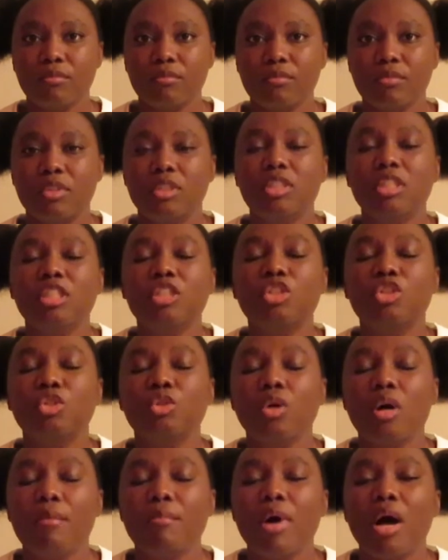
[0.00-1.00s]
This
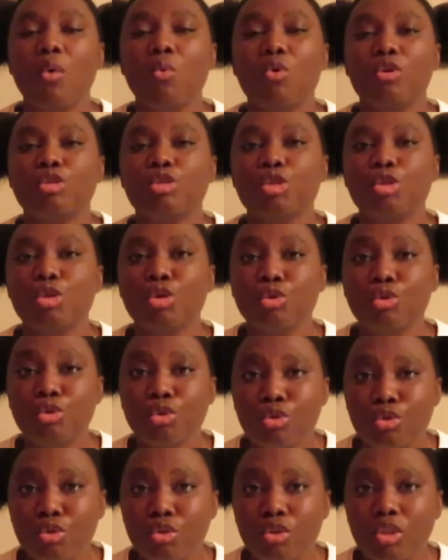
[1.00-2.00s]
drama was so
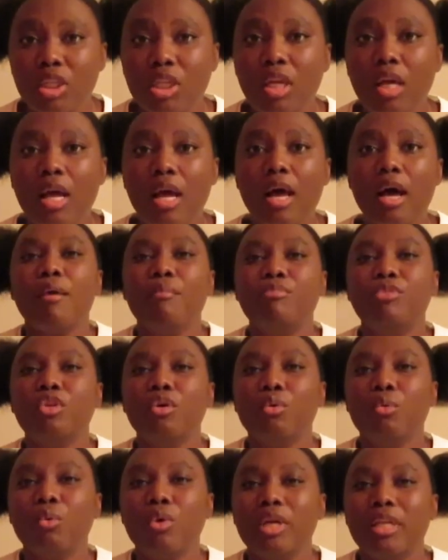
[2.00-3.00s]
good.
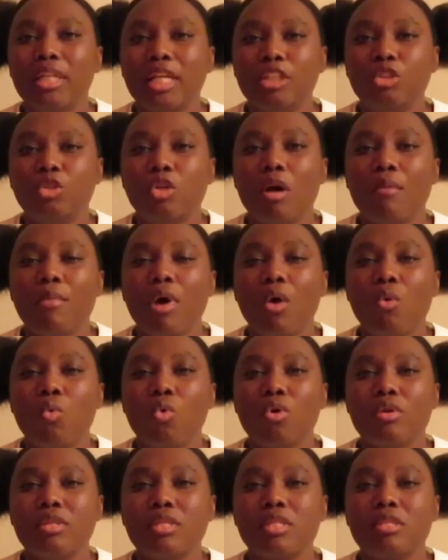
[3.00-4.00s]
The way that drama
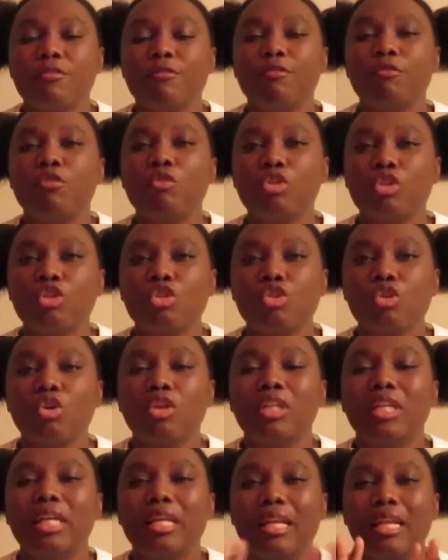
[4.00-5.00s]
was focused
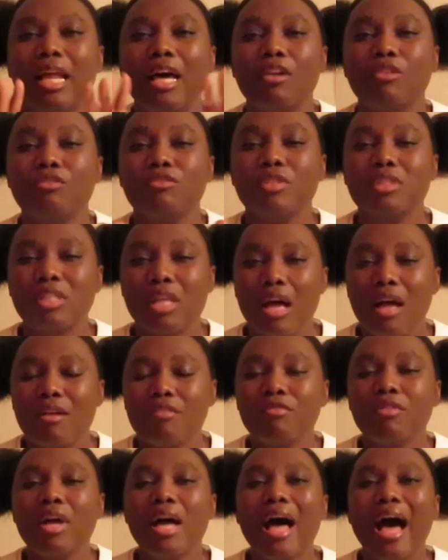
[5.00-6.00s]
on a lot of
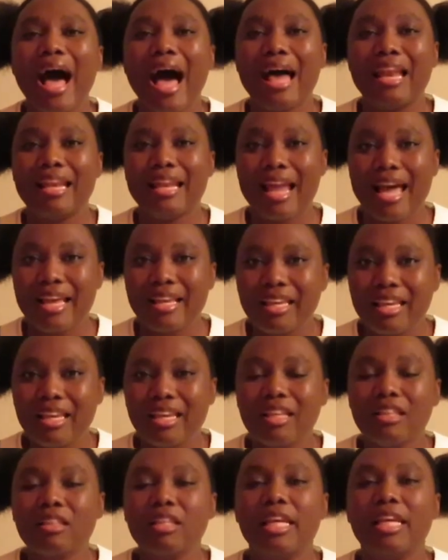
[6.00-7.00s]
stuff, I like
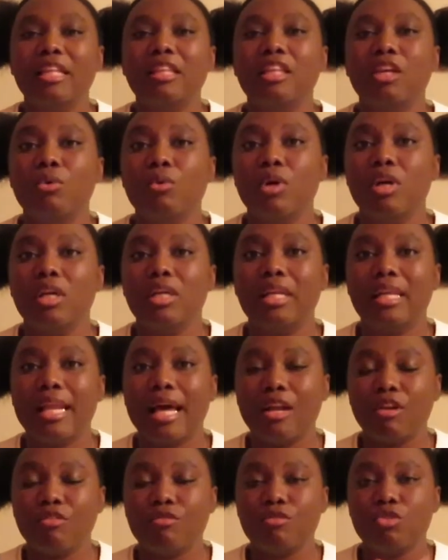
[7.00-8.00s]
it, and there were a
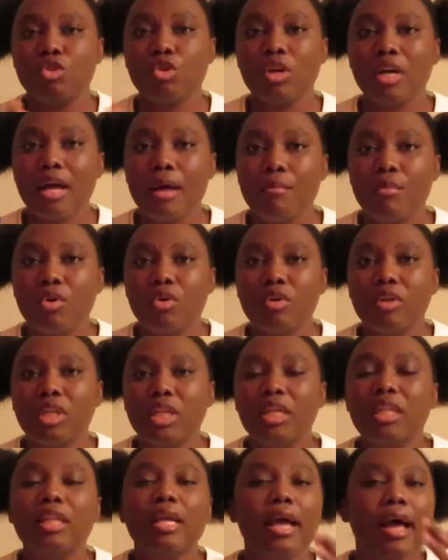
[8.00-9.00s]
lot of talk about
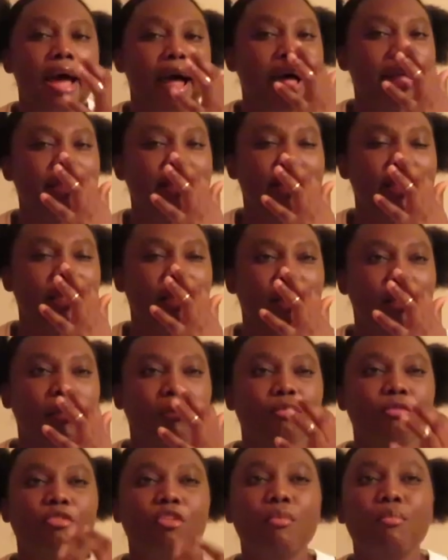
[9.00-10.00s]
it. I think
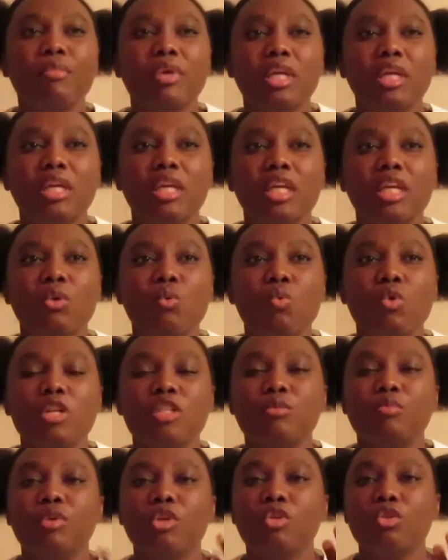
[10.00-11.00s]
for me, it
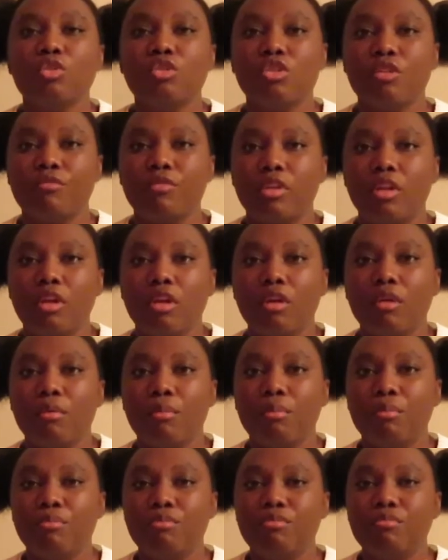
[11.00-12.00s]
was because of
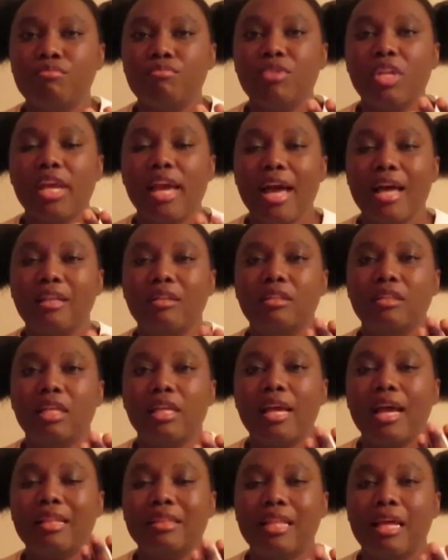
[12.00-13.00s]
the they had
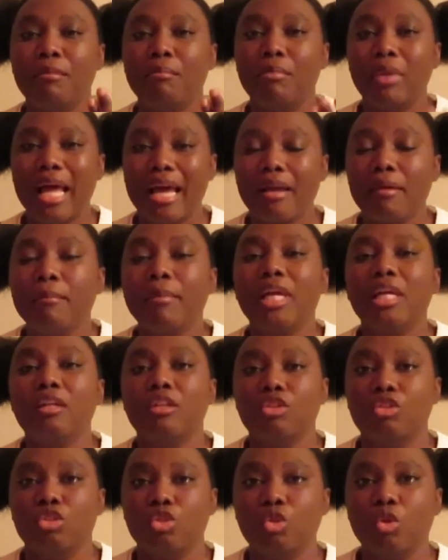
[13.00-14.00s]
that black man
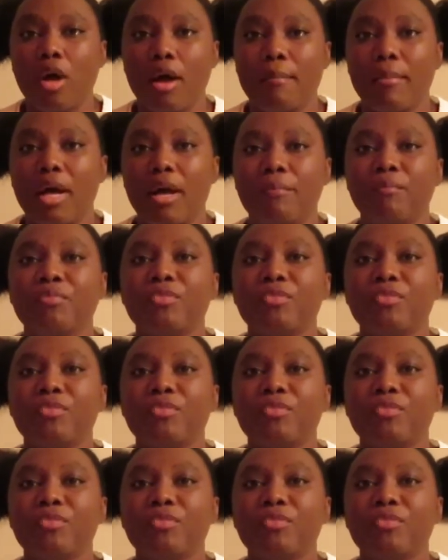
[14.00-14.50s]
on the drama,